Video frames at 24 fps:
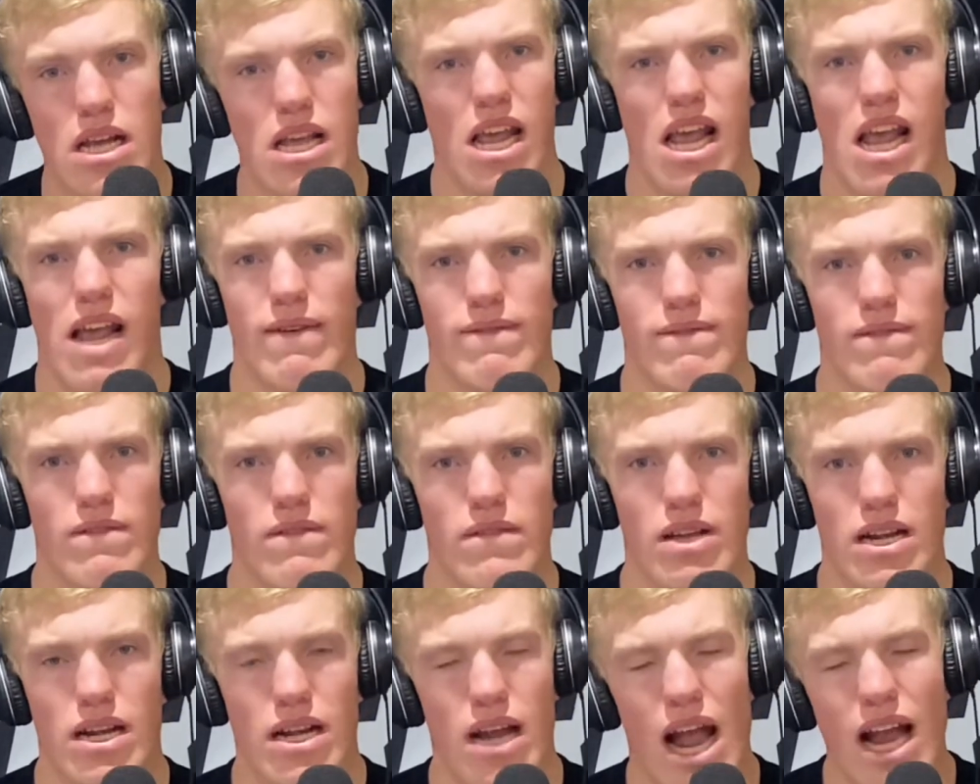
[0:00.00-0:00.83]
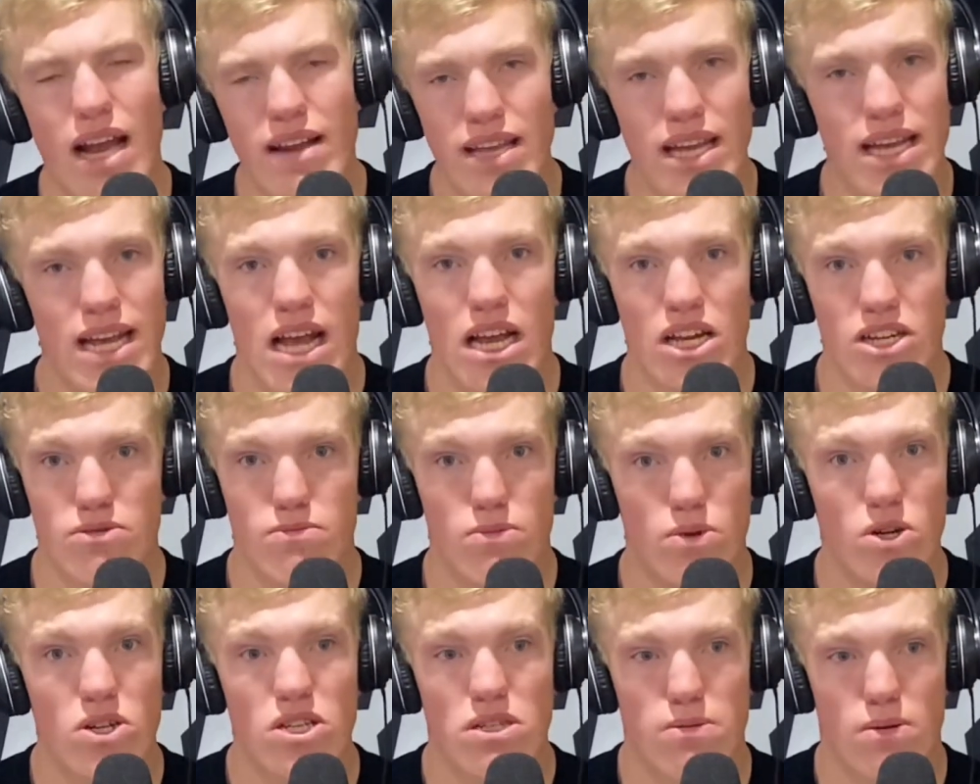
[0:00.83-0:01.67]
if I think Hendrick
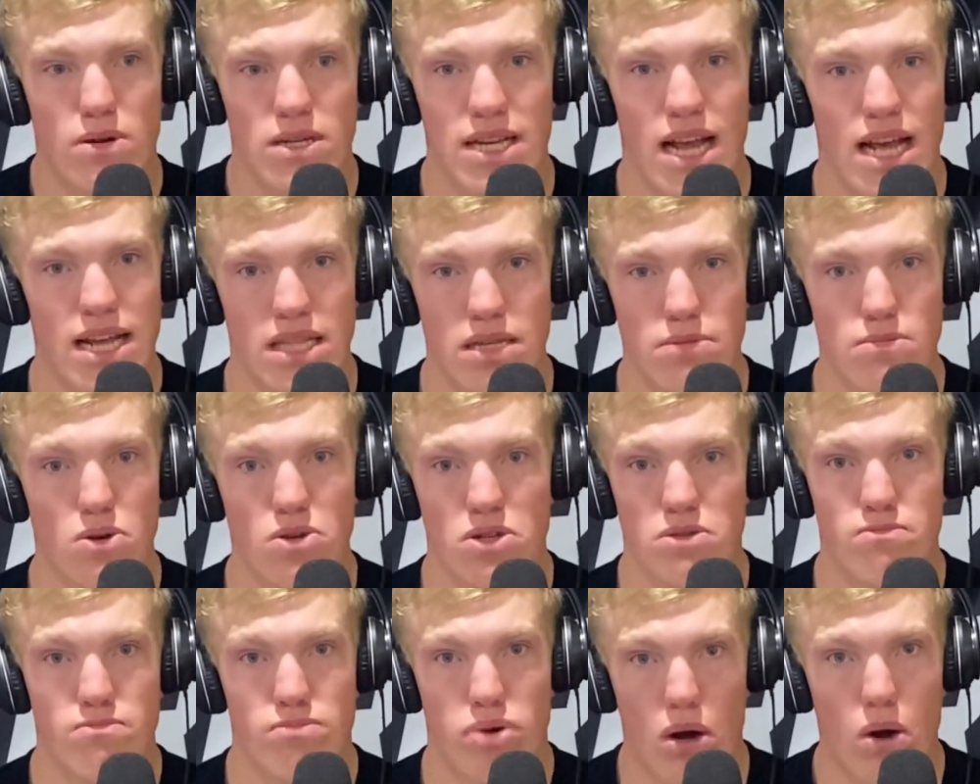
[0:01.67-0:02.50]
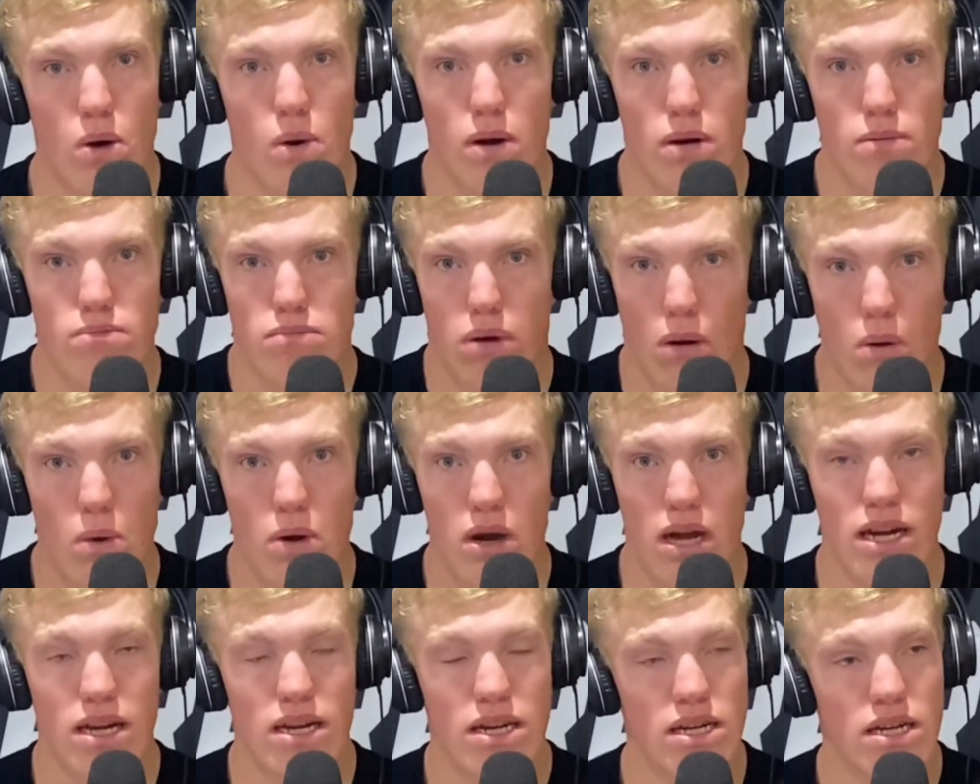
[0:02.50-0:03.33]
Motorsports has the most
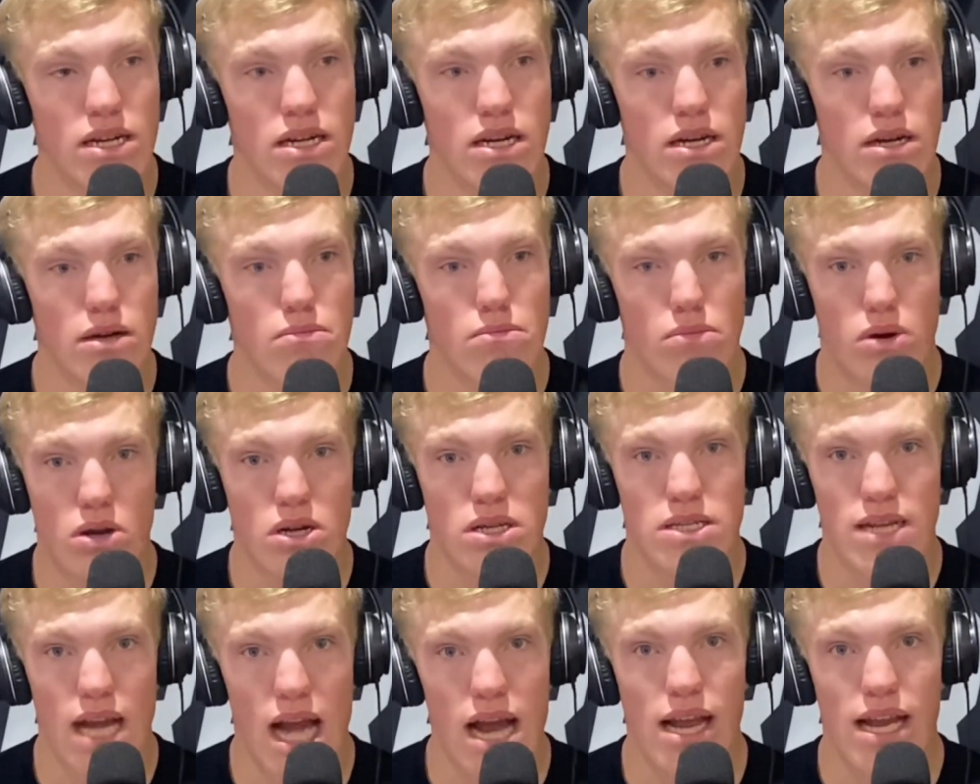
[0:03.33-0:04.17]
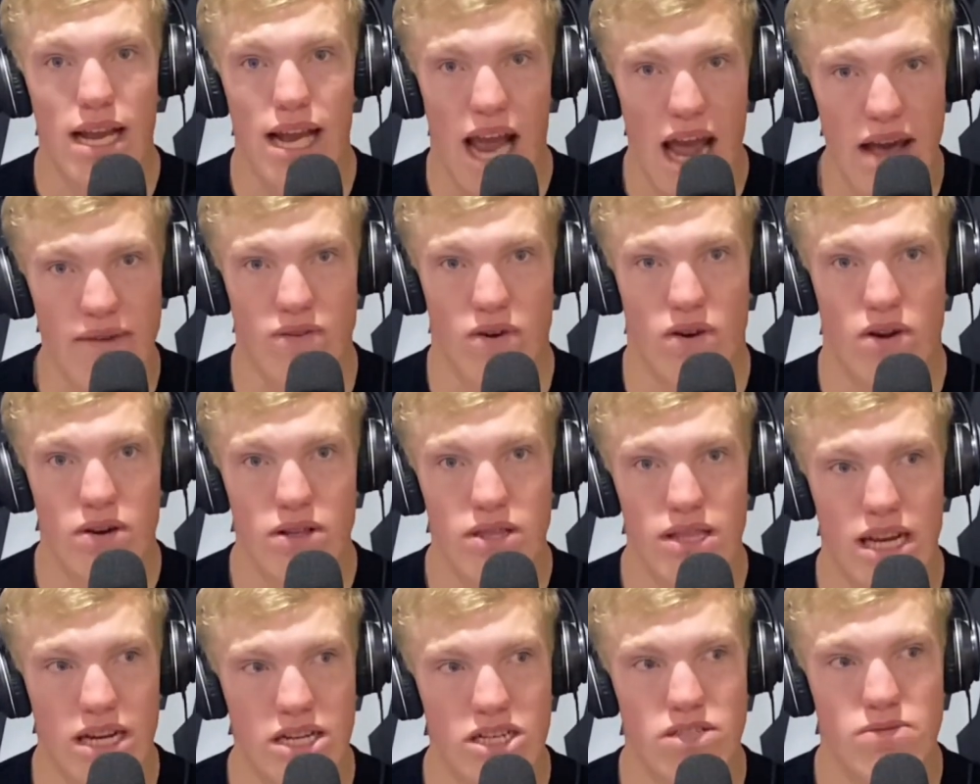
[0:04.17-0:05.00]
boring personality ever.
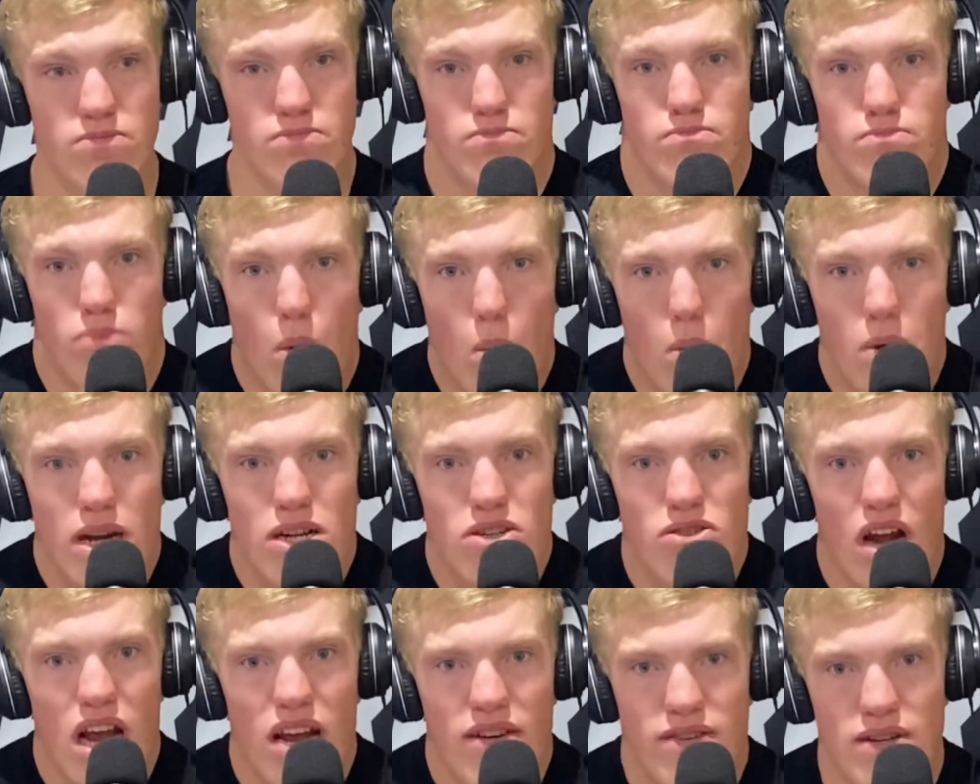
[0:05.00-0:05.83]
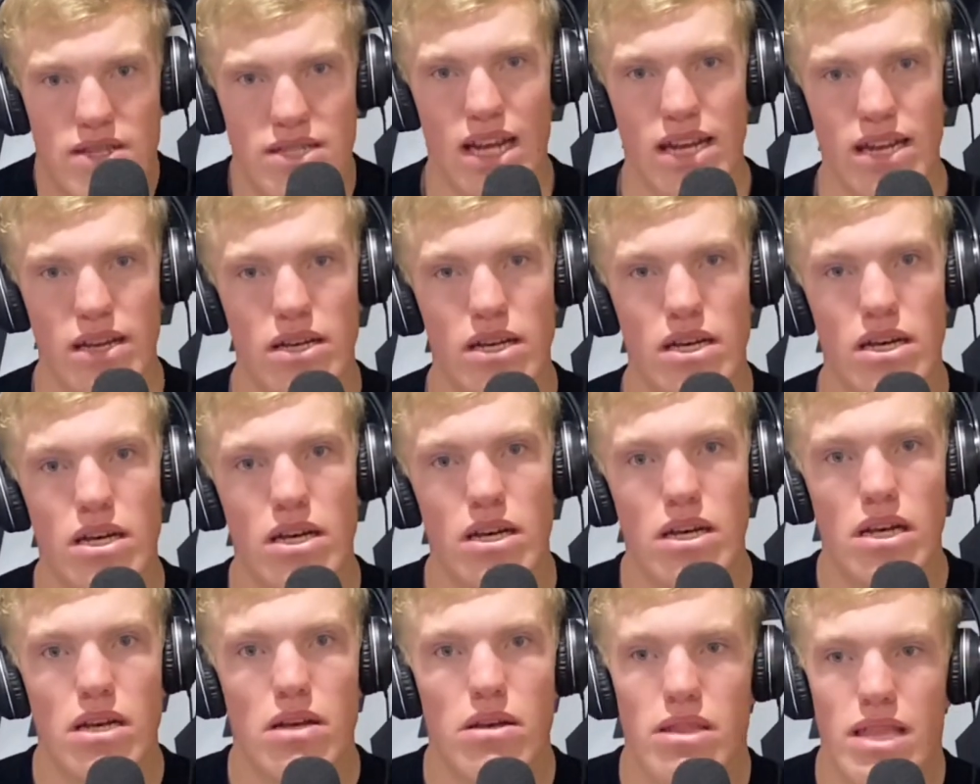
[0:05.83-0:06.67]
They're just boring drivers. They
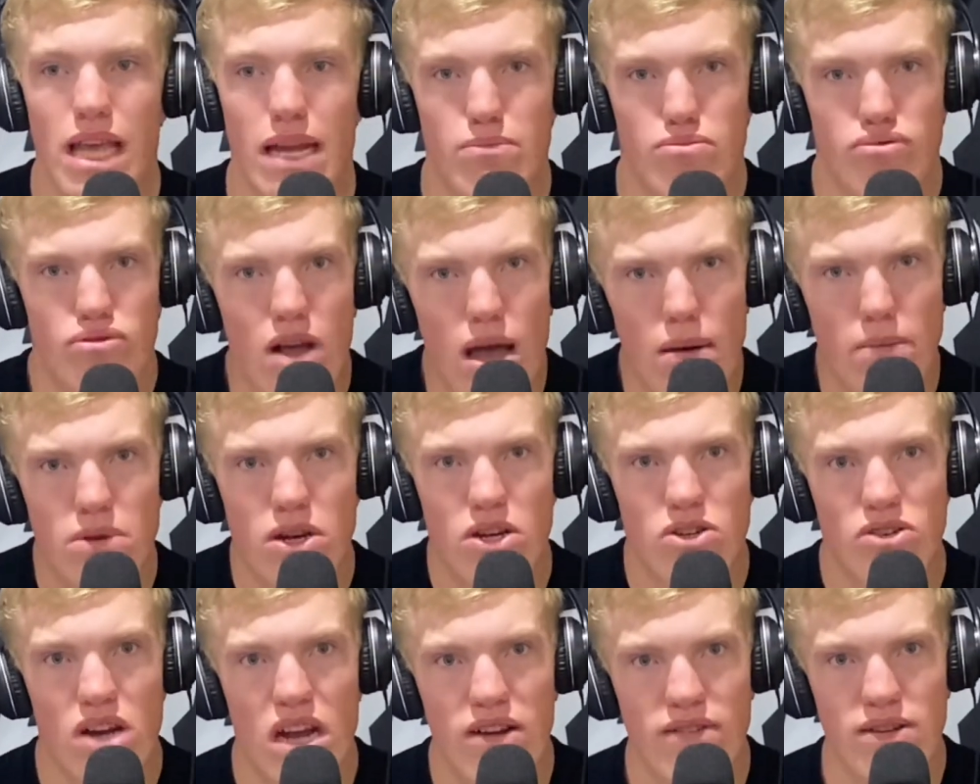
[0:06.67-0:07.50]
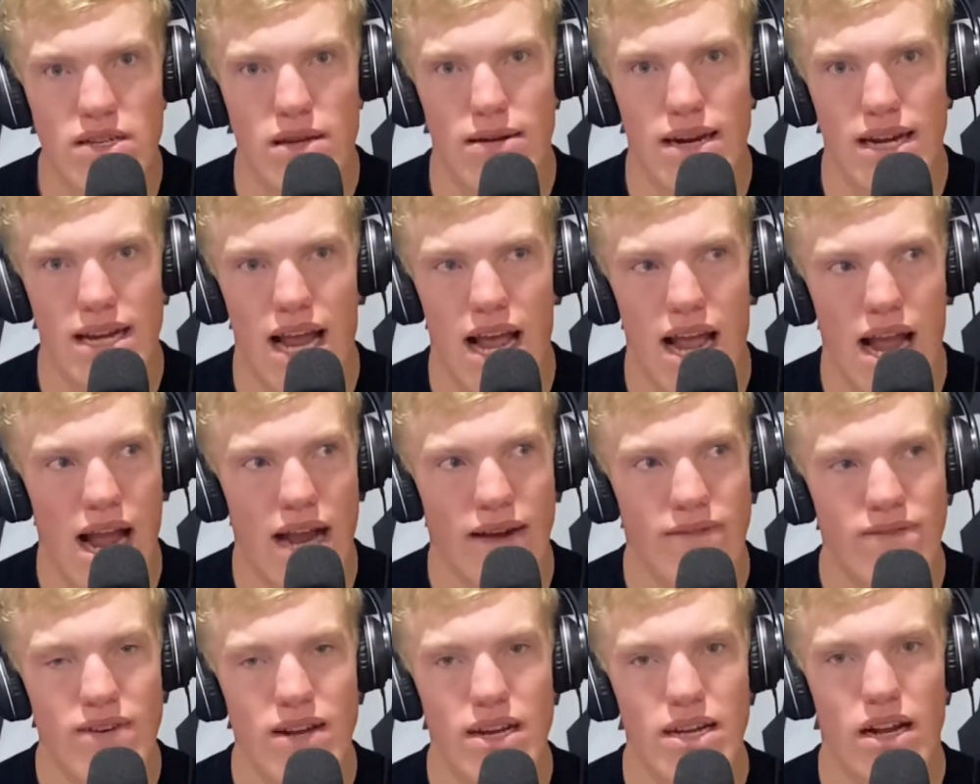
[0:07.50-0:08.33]
they prop their drivers up like that. I
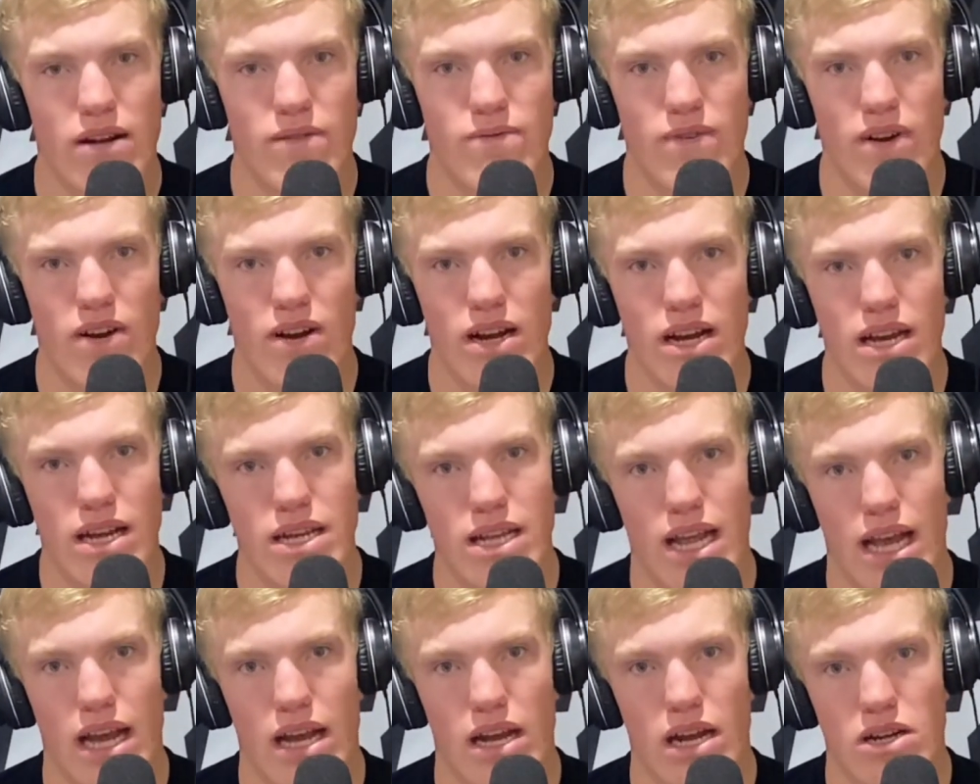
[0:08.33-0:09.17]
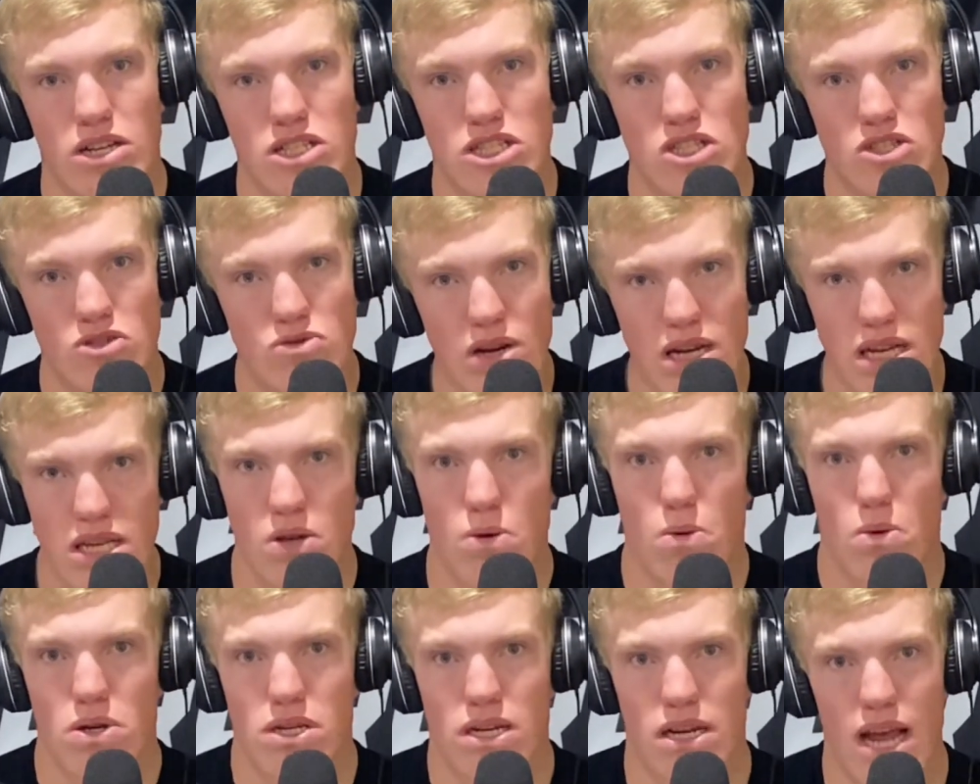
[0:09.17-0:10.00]
feel like they're very they're strict
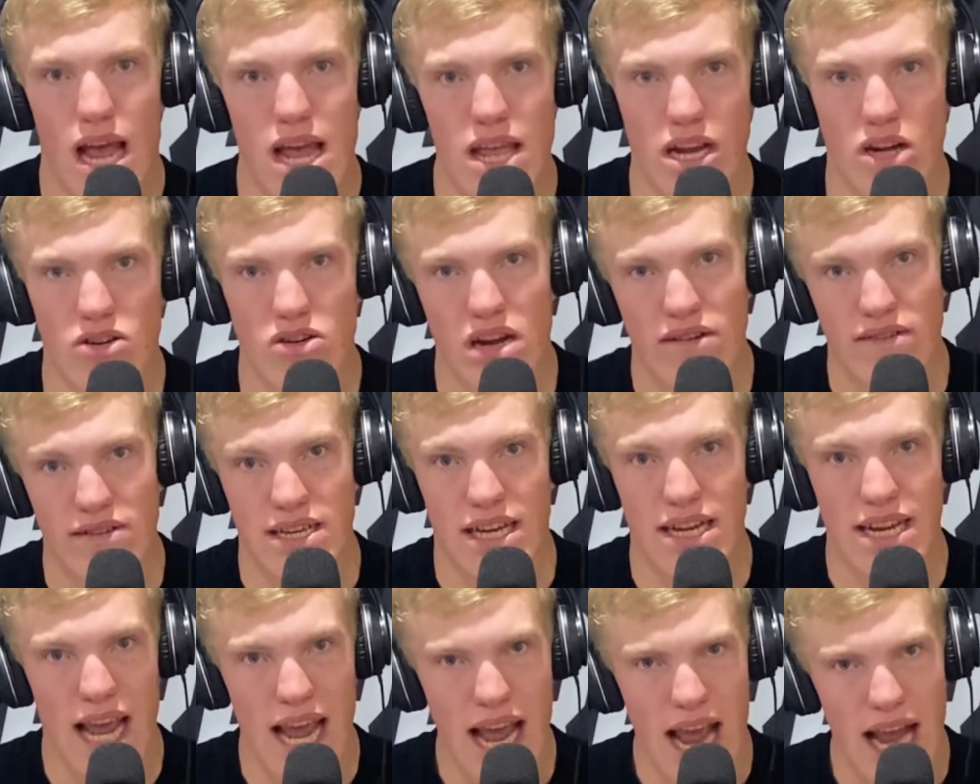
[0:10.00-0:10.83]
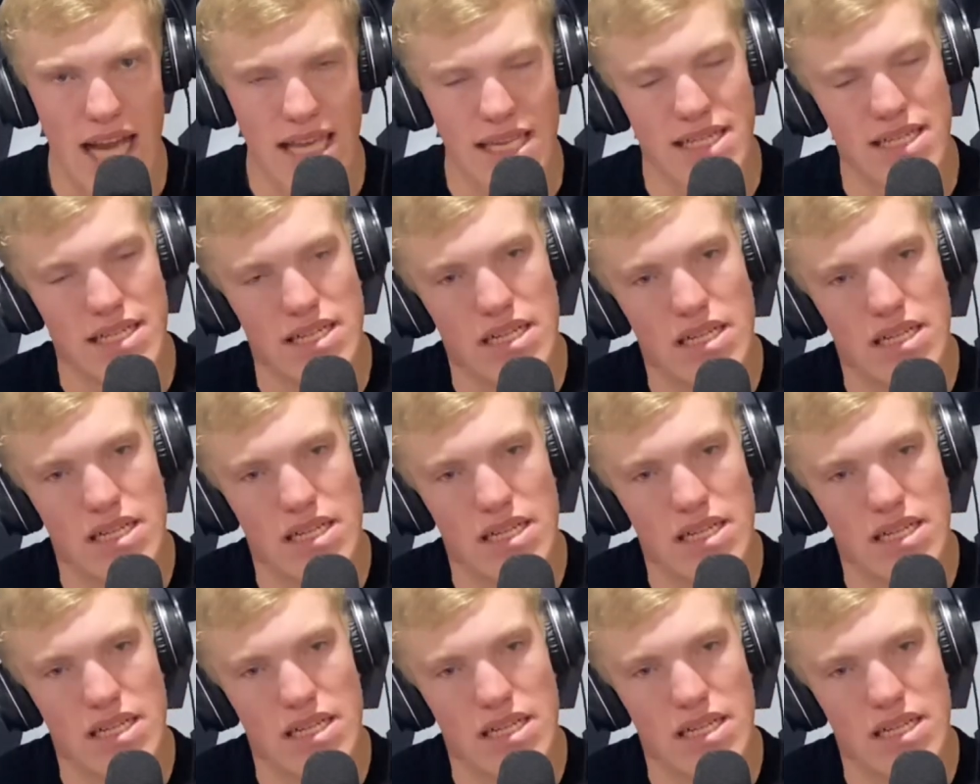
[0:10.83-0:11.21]
towards how their drivers can act,